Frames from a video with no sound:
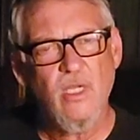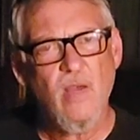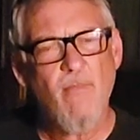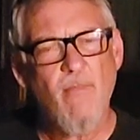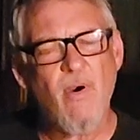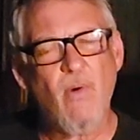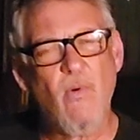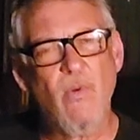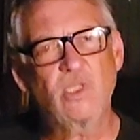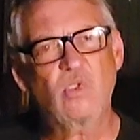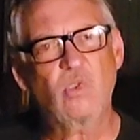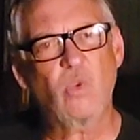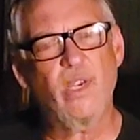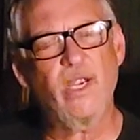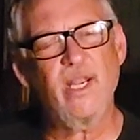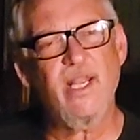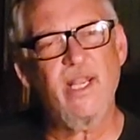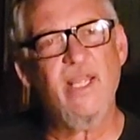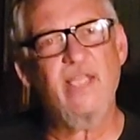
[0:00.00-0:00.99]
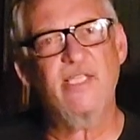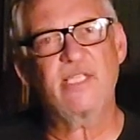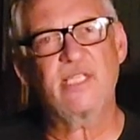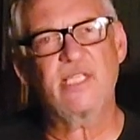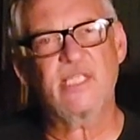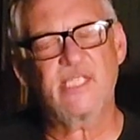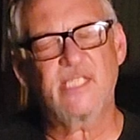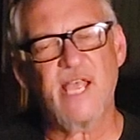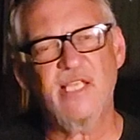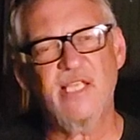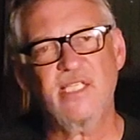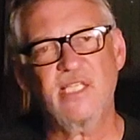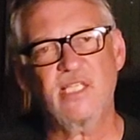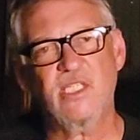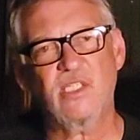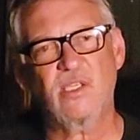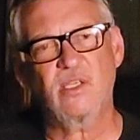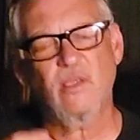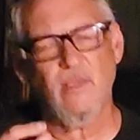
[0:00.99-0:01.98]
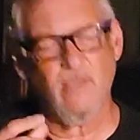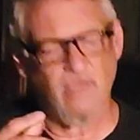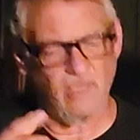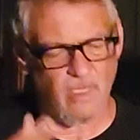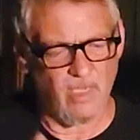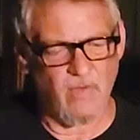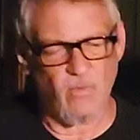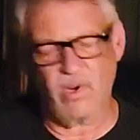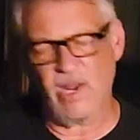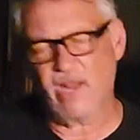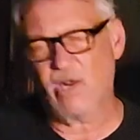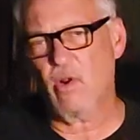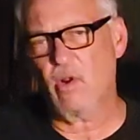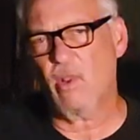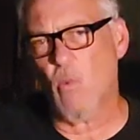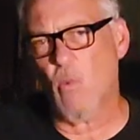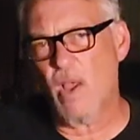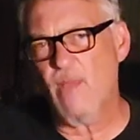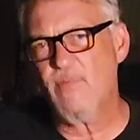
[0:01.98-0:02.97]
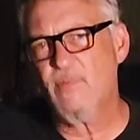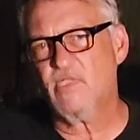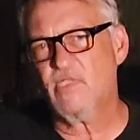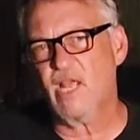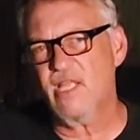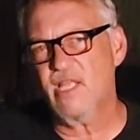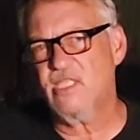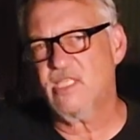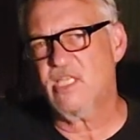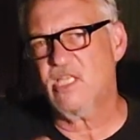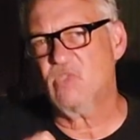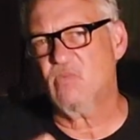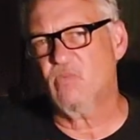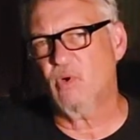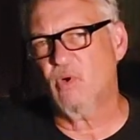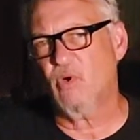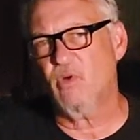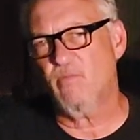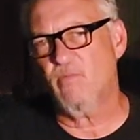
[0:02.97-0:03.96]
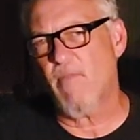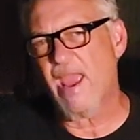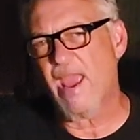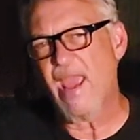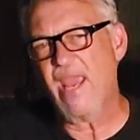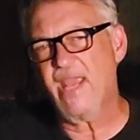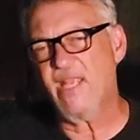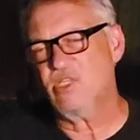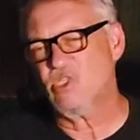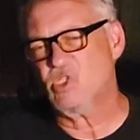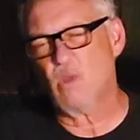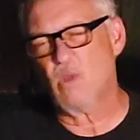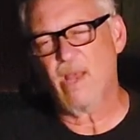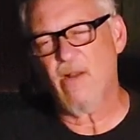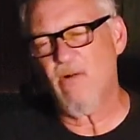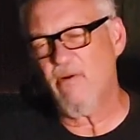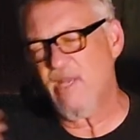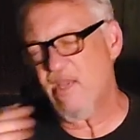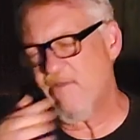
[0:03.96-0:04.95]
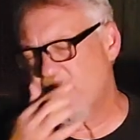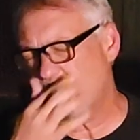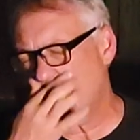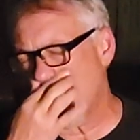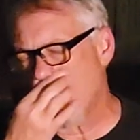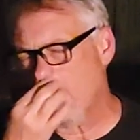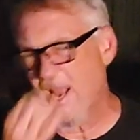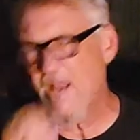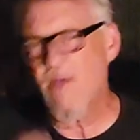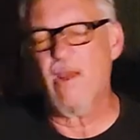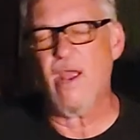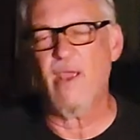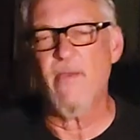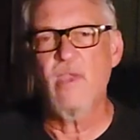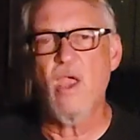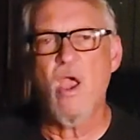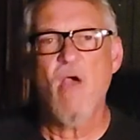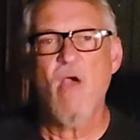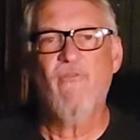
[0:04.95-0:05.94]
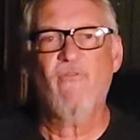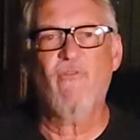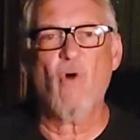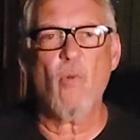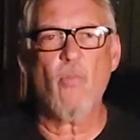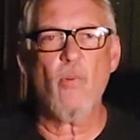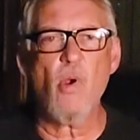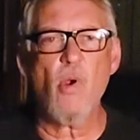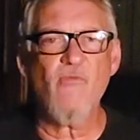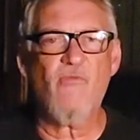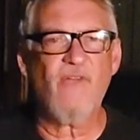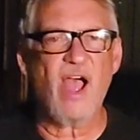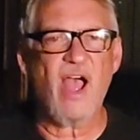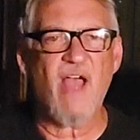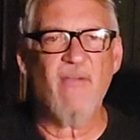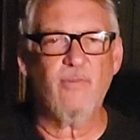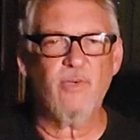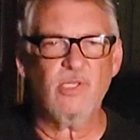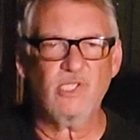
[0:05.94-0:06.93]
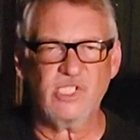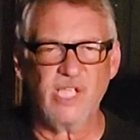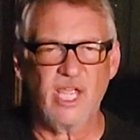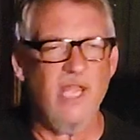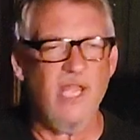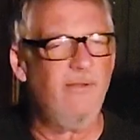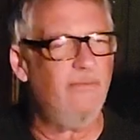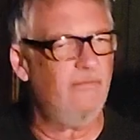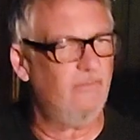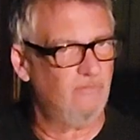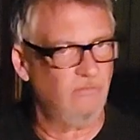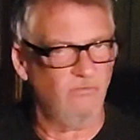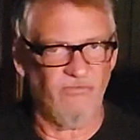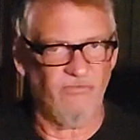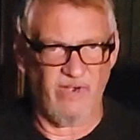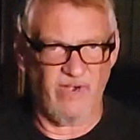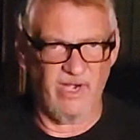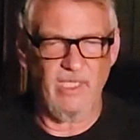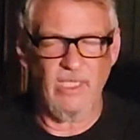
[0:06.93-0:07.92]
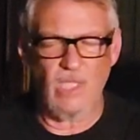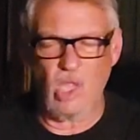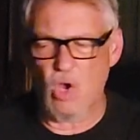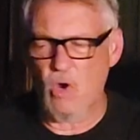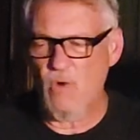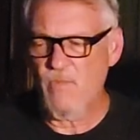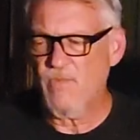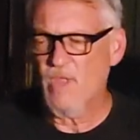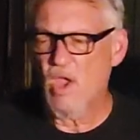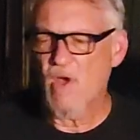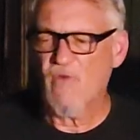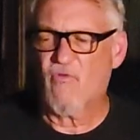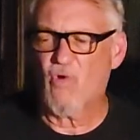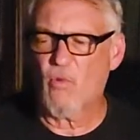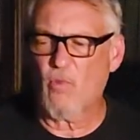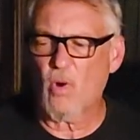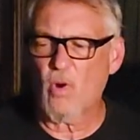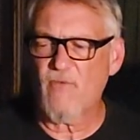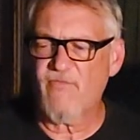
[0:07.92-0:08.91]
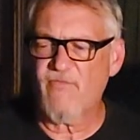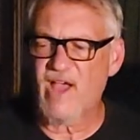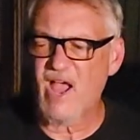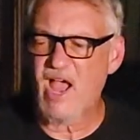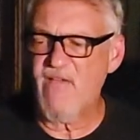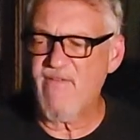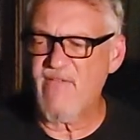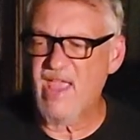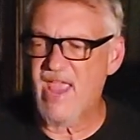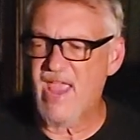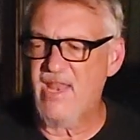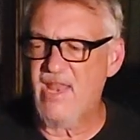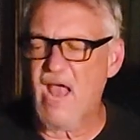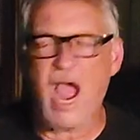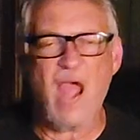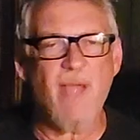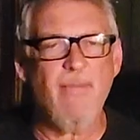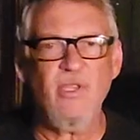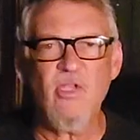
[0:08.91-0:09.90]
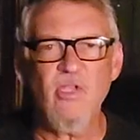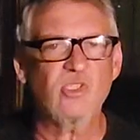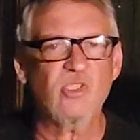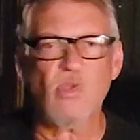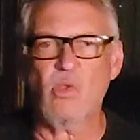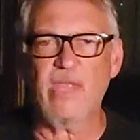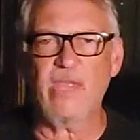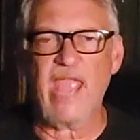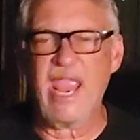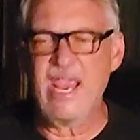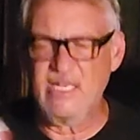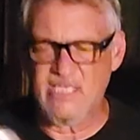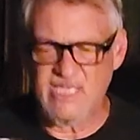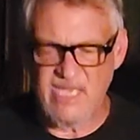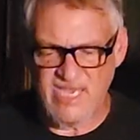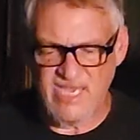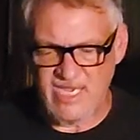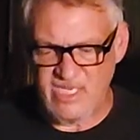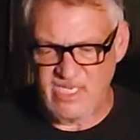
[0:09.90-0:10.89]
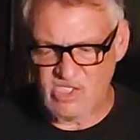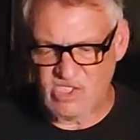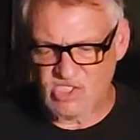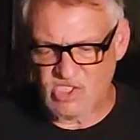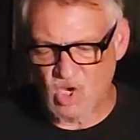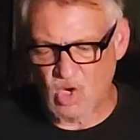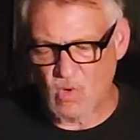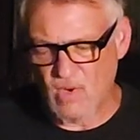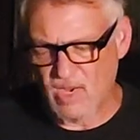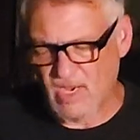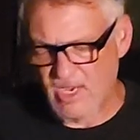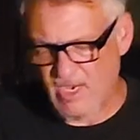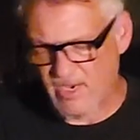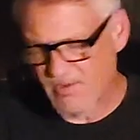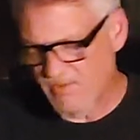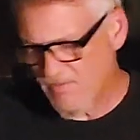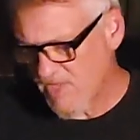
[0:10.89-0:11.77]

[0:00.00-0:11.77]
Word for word: Well, what's weird is it says it's when I go to the website it says brewed in Maine. So I don't even know. Anyway, four point five percent, very low. four point five and the I B U is only eighteen, so uh,